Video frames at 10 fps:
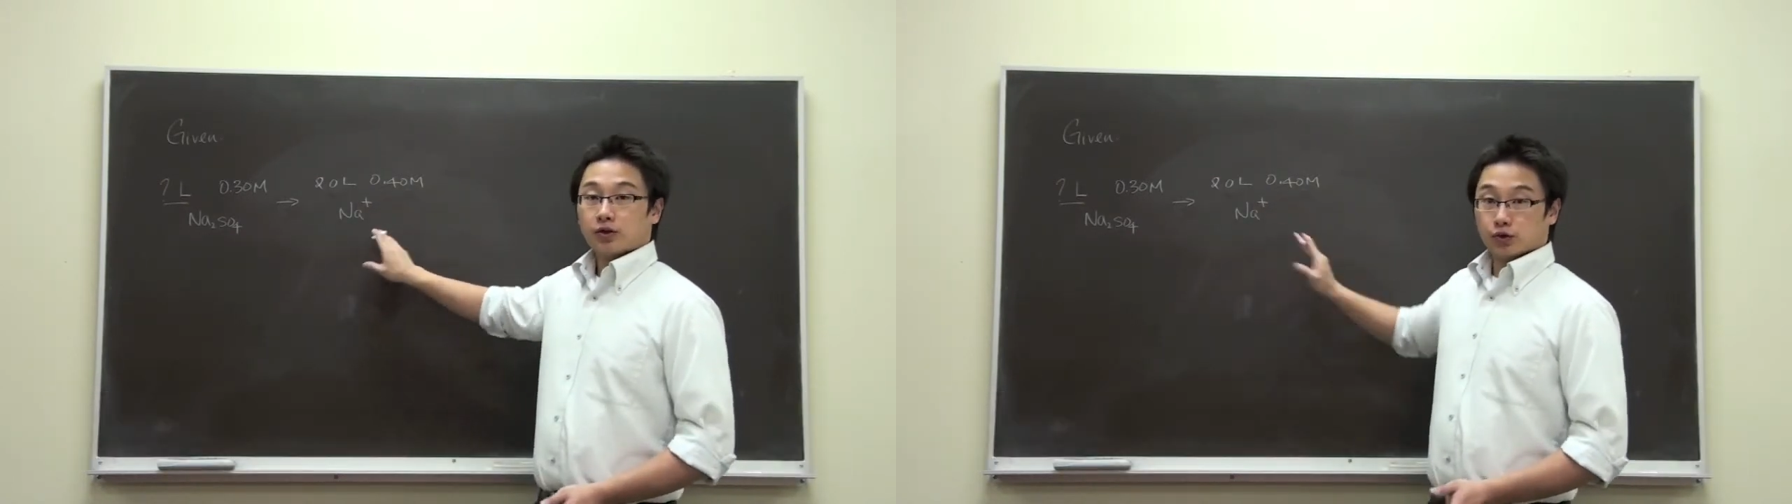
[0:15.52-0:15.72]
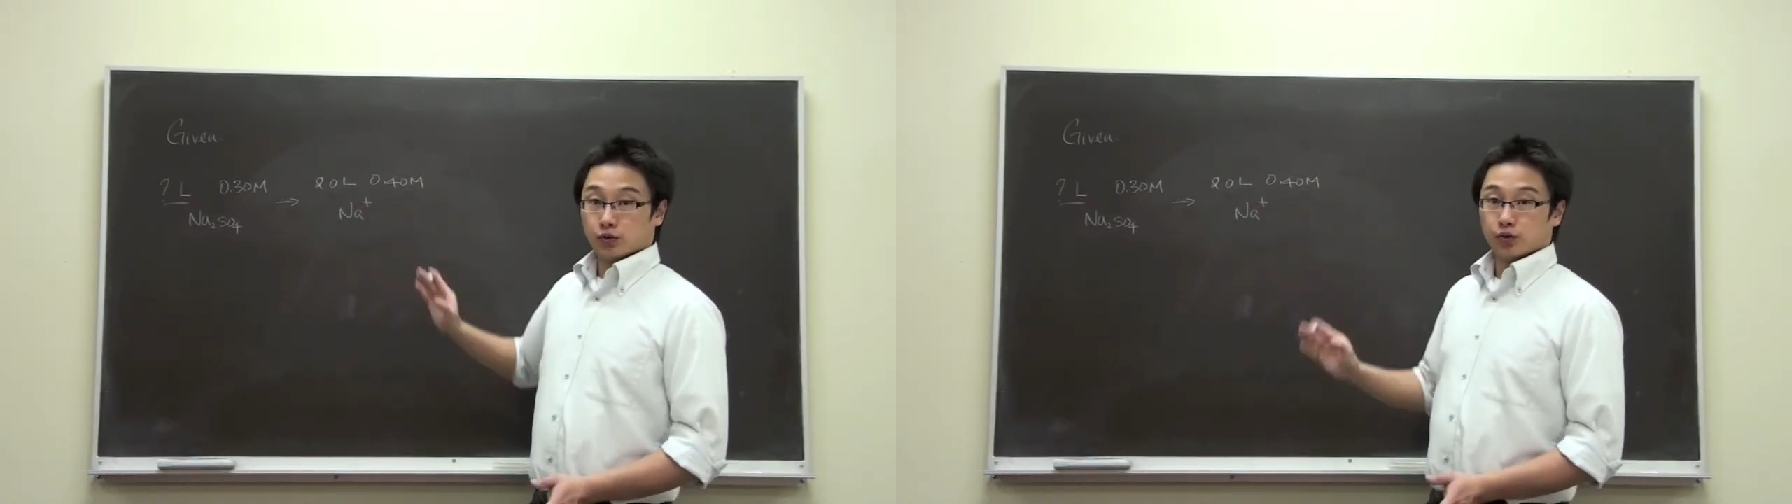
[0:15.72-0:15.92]

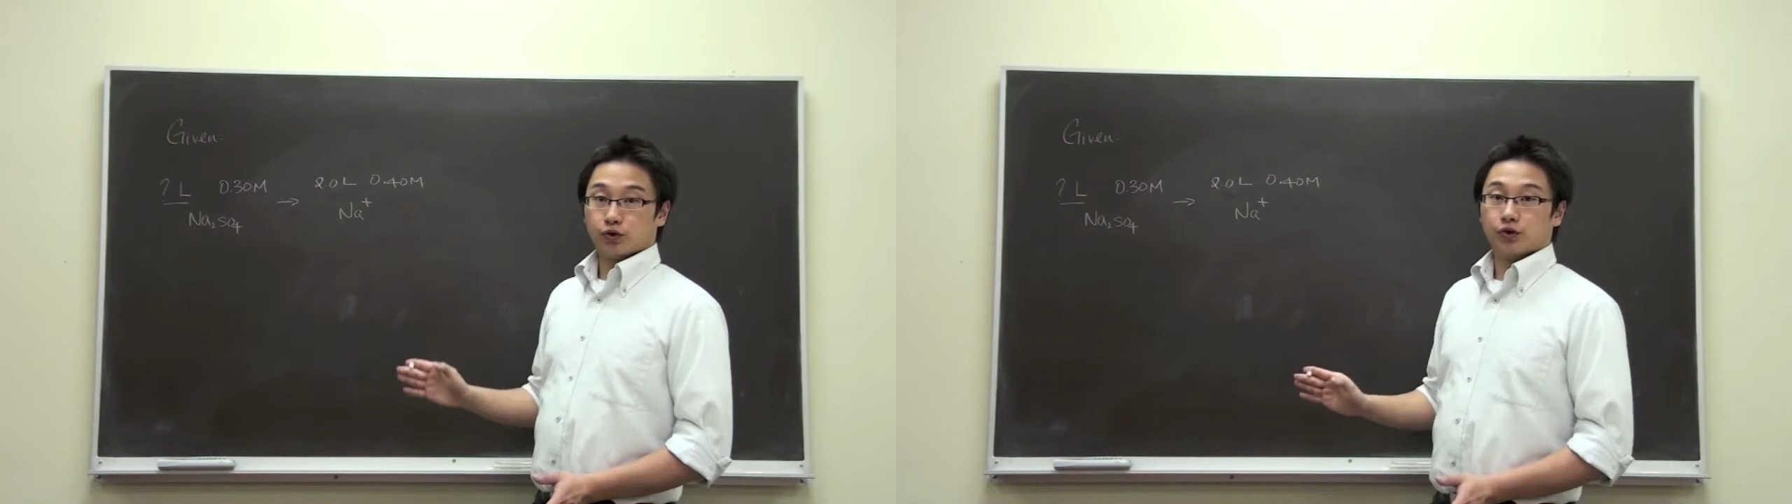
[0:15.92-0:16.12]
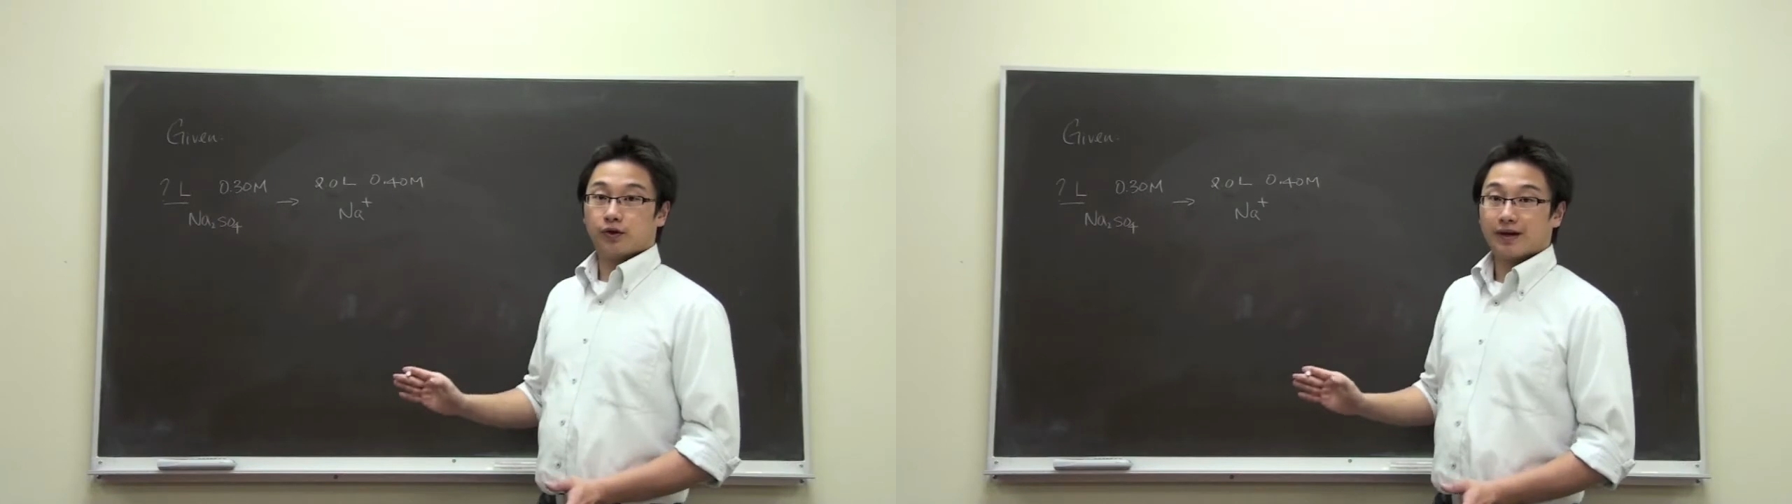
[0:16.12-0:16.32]

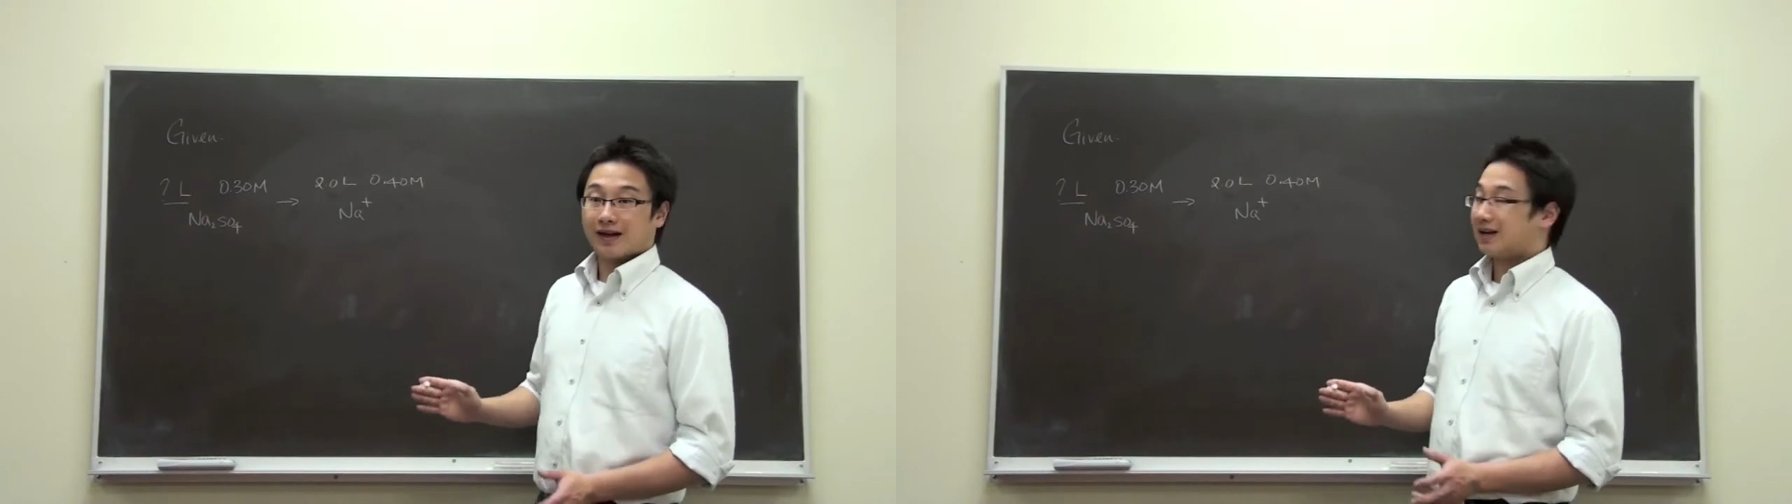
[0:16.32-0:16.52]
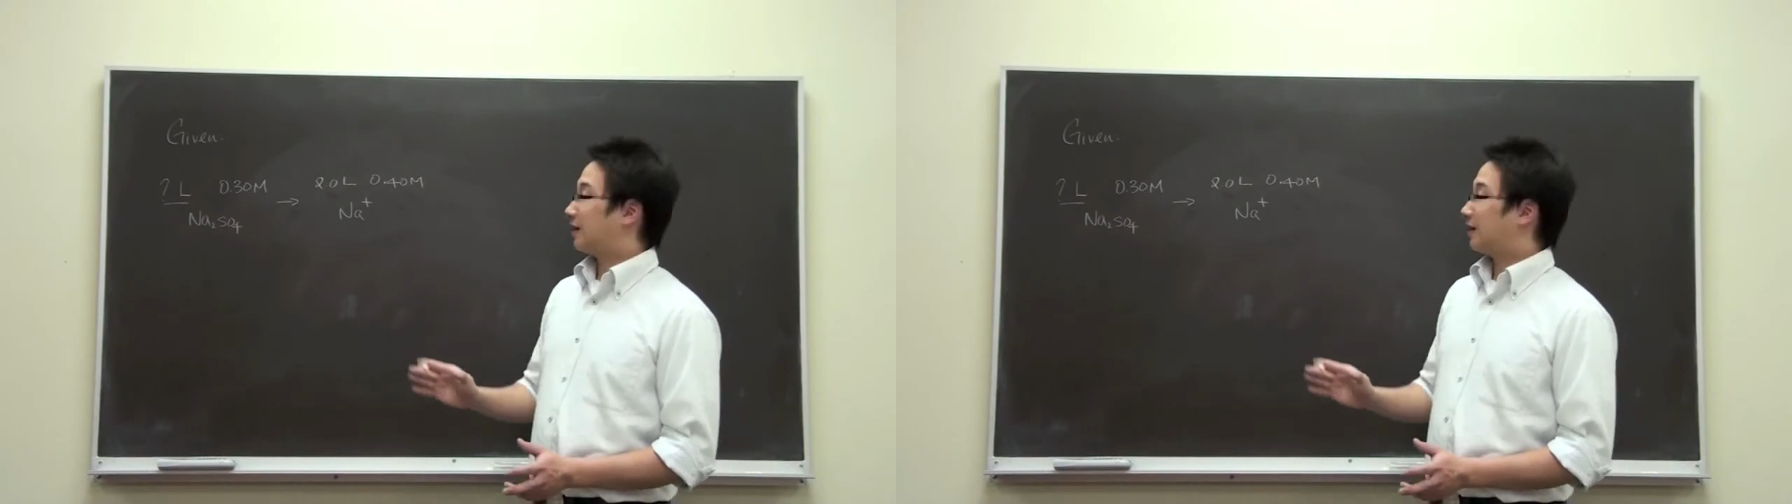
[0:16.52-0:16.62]
solution that